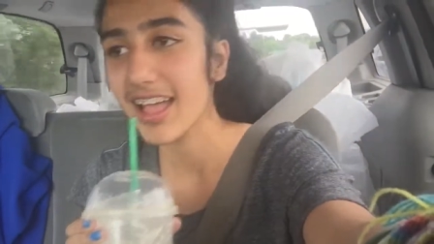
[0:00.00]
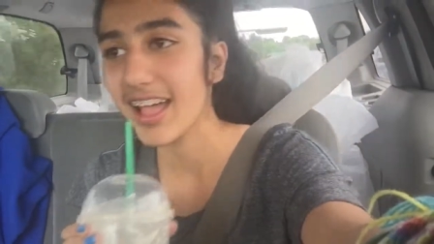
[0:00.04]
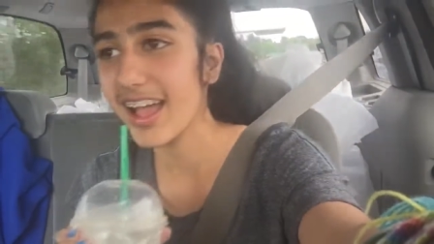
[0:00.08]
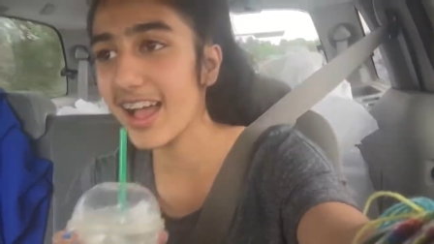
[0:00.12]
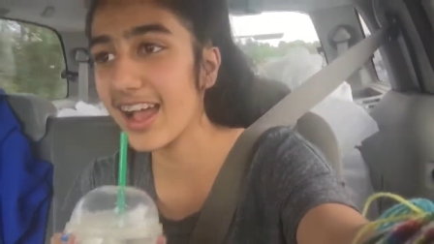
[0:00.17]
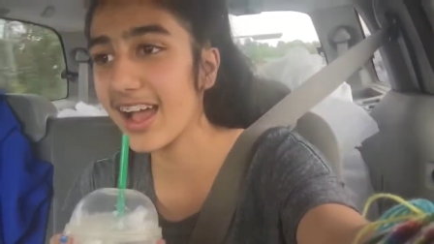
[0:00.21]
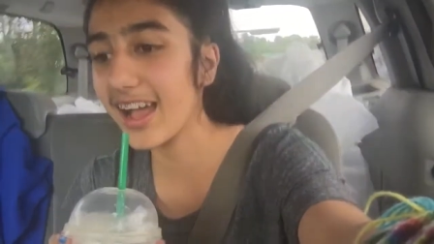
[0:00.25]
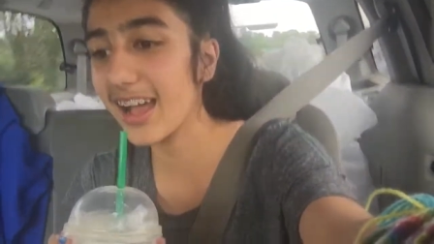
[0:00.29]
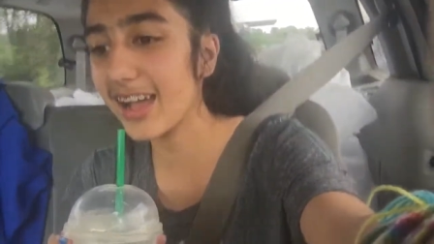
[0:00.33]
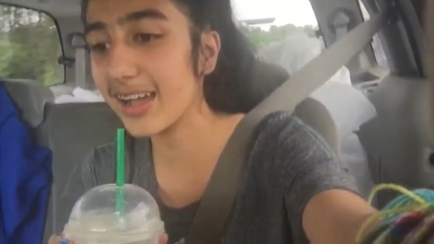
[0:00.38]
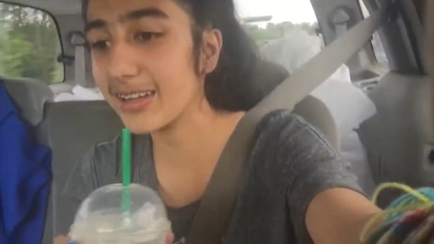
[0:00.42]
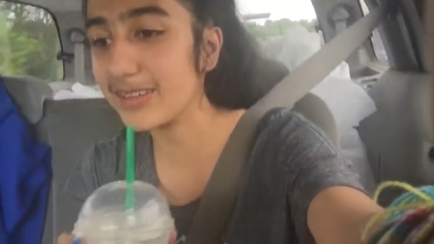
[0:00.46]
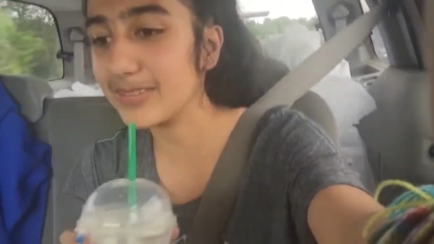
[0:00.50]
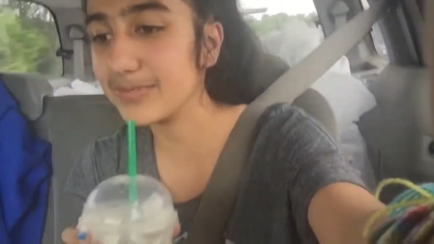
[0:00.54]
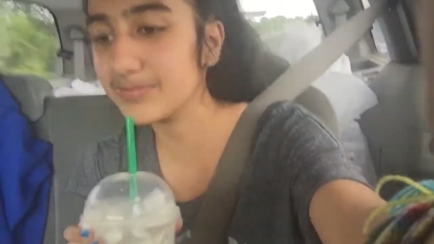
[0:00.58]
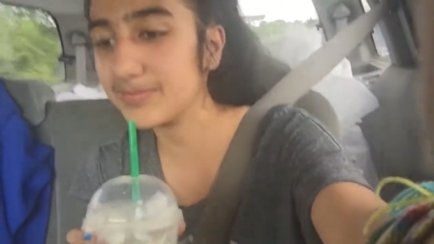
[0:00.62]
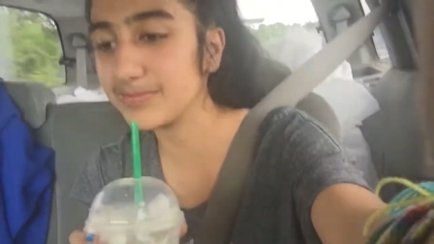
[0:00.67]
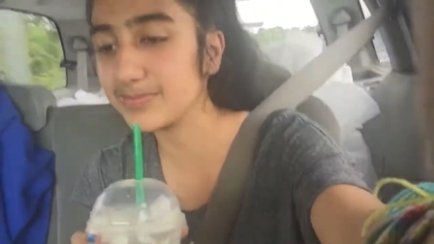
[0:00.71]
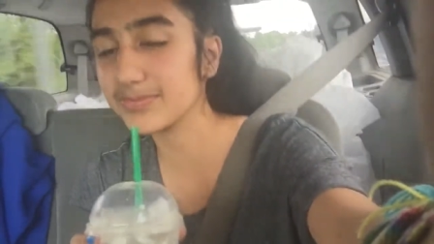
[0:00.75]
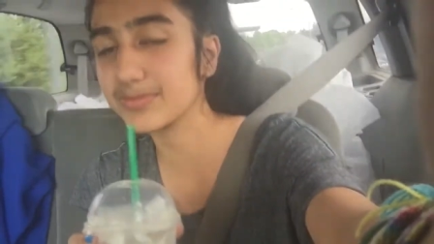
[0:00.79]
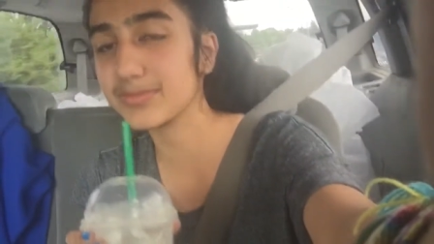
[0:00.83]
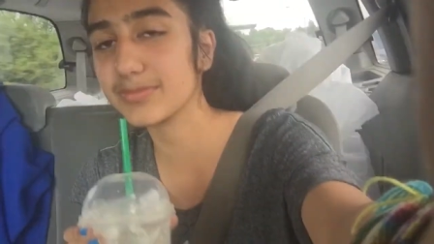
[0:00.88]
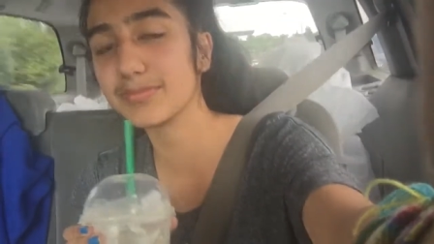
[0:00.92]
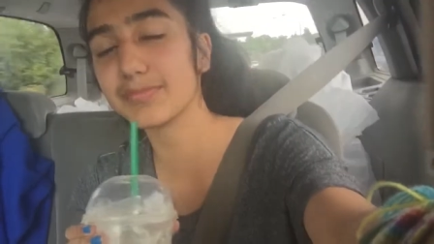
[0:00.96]
Um,
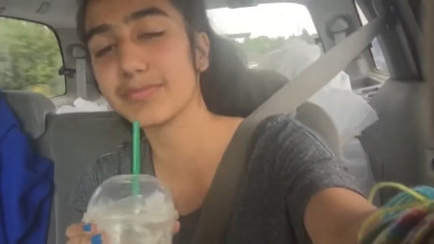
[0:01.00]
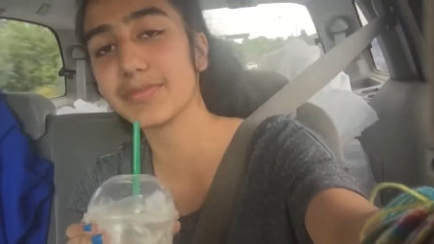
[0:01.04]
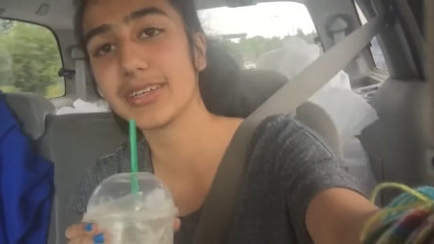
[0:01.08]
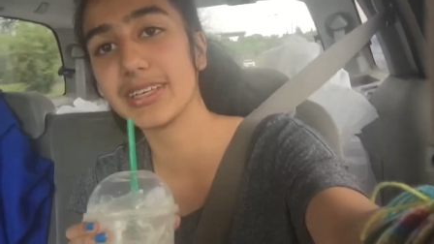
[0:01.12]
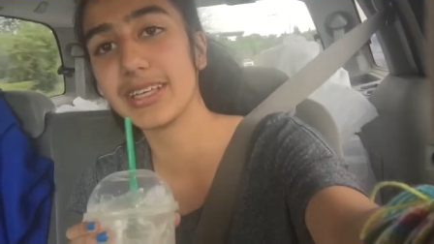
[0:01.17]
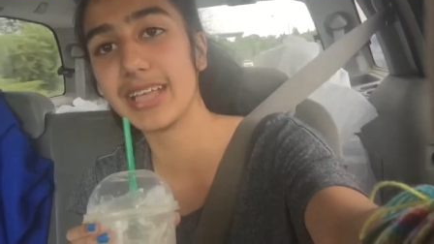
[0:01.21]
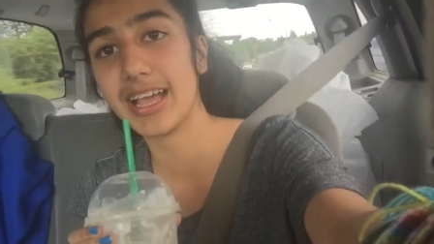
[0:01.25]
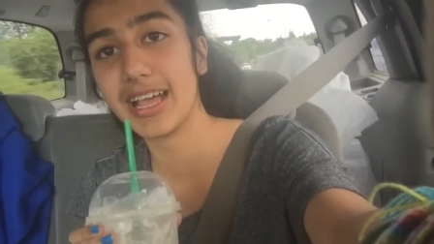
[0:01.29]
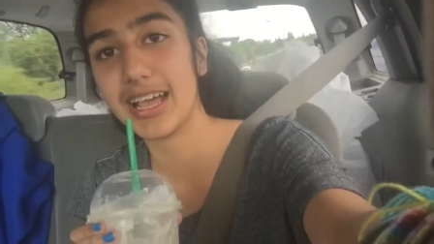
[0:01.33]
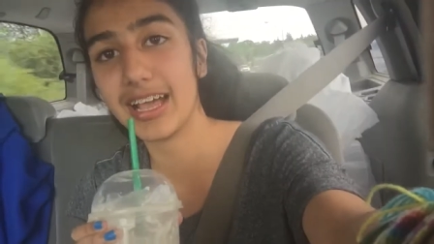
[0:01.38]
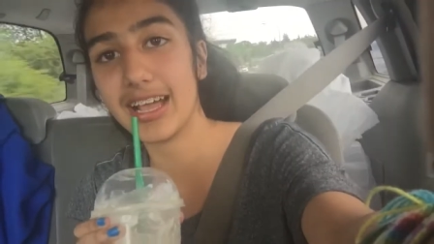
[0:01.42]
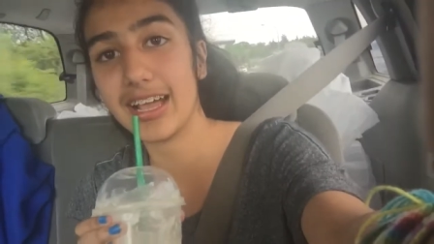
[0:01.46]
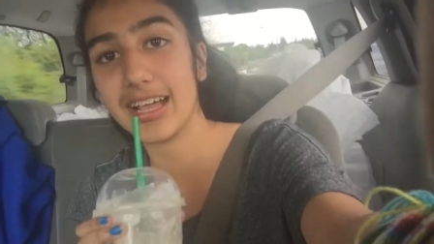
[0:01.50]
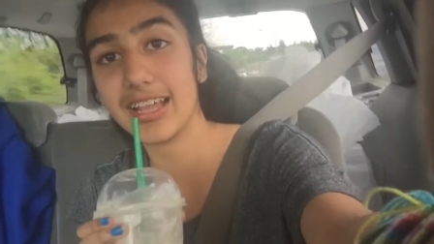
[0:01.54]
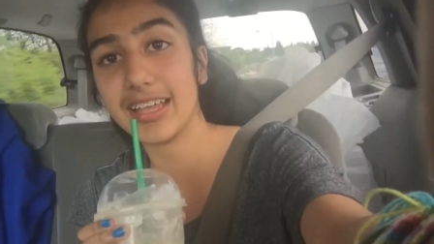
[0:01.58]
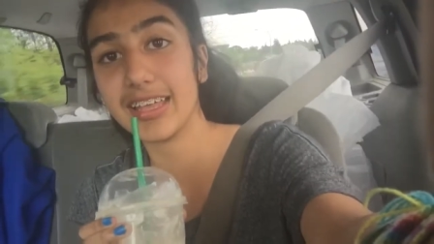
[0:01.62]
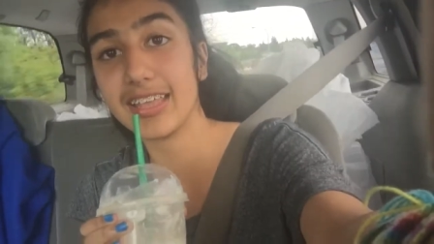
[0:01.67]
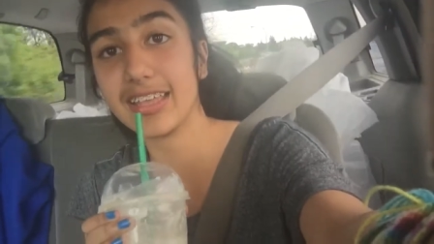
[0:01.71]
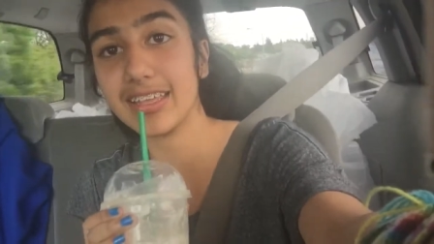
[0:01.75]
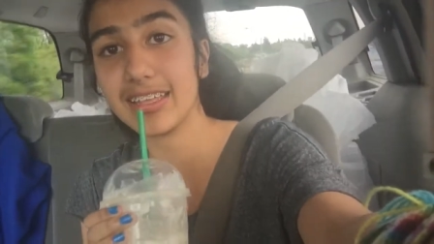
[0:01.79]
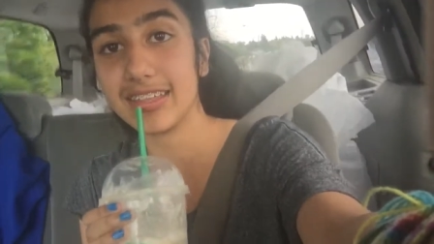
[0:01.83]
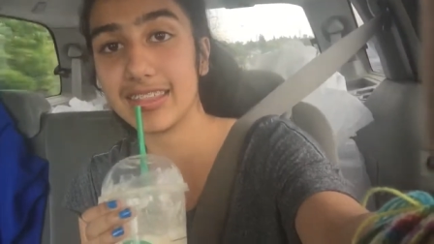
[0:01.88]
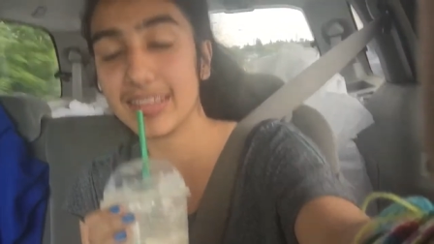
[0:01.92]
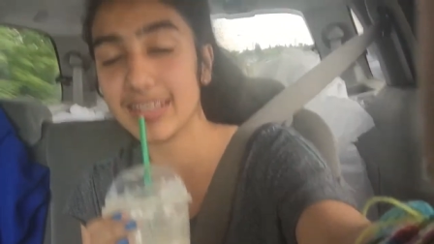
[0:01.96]
but yeah,
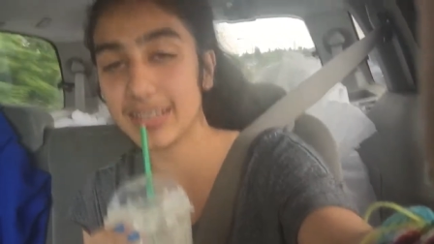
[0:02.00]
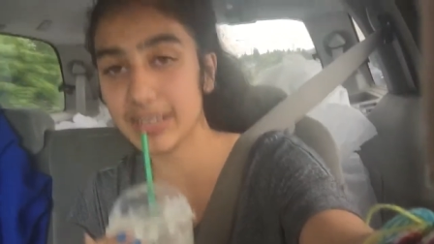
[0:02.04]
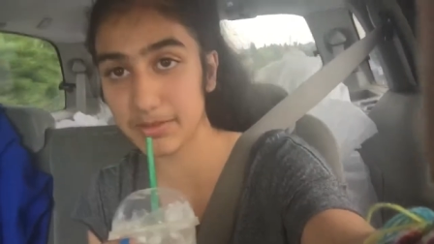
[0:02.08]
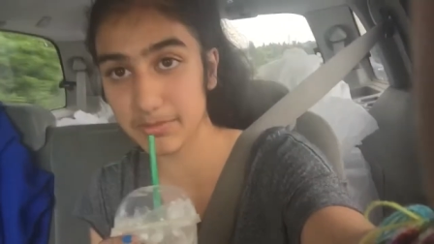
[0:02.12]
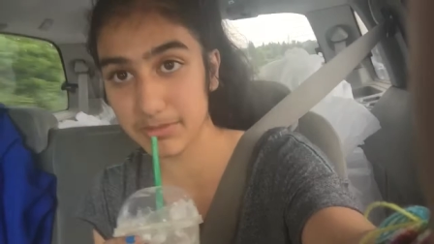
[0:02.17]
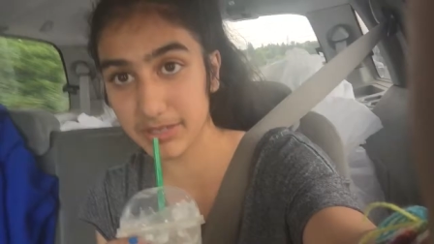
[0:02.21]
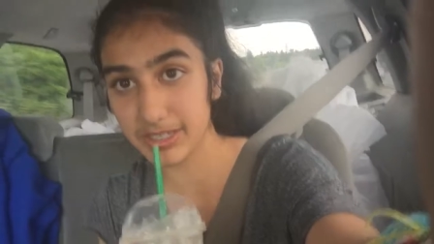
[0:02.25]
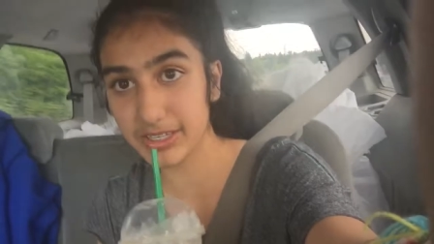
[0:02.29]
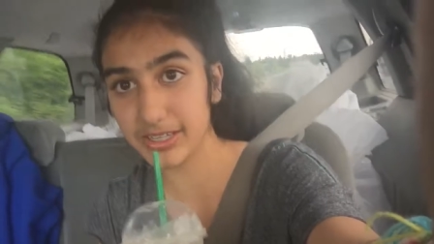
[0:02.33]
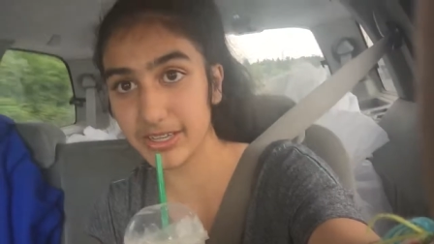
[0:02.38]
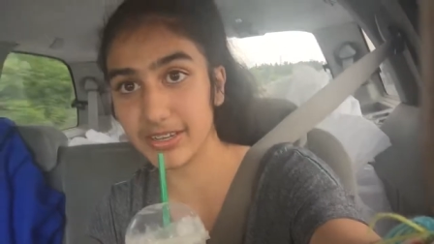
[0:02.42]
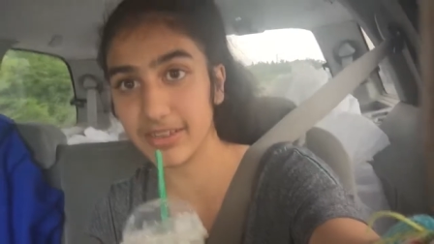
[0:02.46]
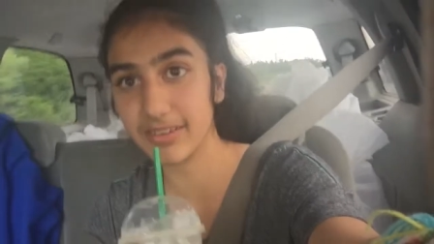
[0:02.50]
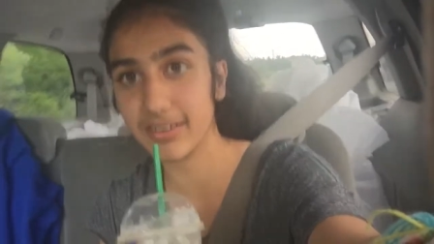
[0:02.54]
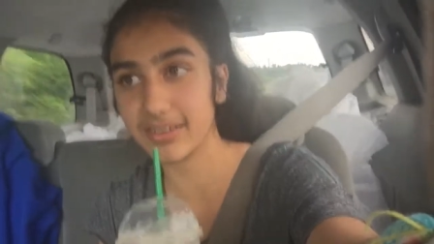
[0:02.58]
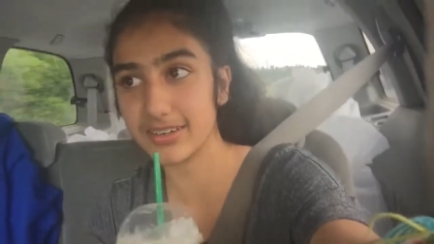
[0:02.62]
I think I'm gonna go,